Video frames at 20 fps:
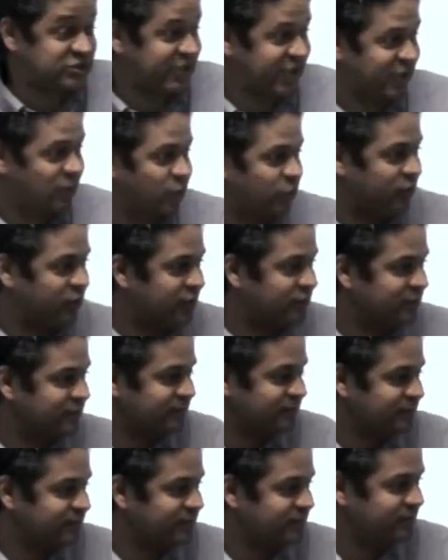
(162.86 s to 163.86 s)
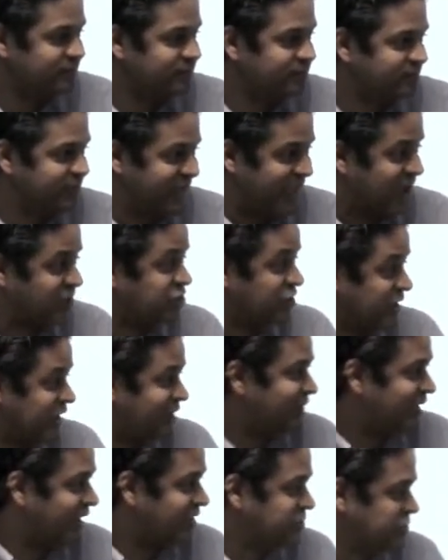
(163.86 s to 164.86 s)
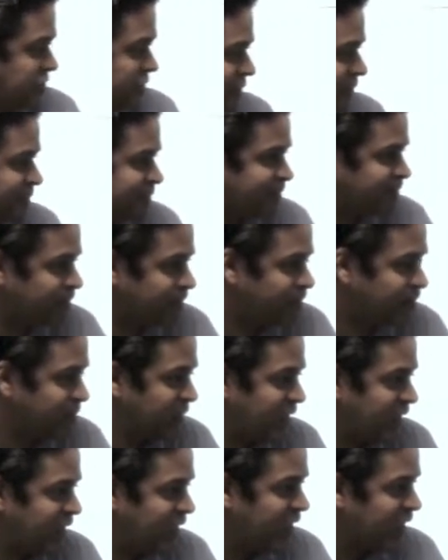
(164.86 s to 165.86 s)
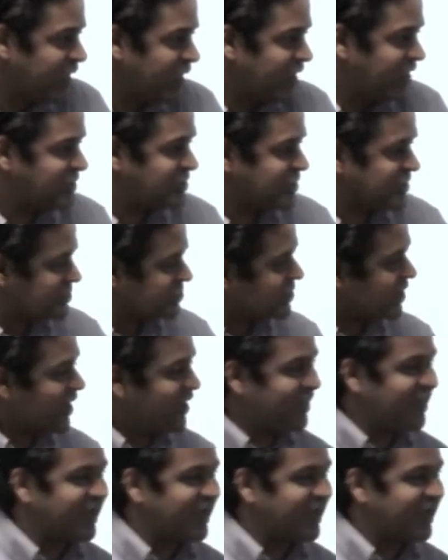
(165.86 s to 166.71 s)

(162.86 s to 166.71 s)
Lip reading: stakeholder. They actually give that to you. It's kind